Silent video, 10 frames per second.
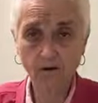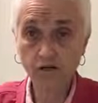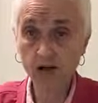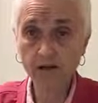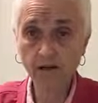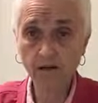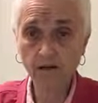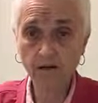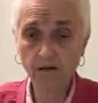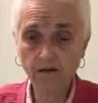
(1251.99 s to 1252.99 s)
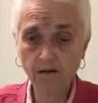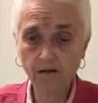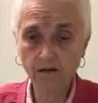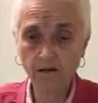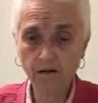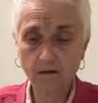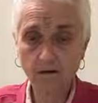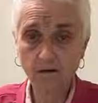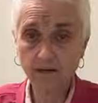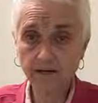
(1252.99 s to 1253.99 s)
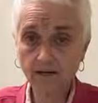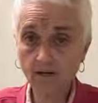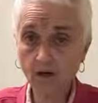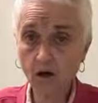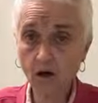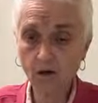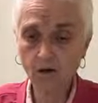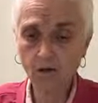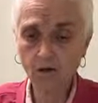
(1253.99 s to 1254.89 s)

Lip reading: shining like a star.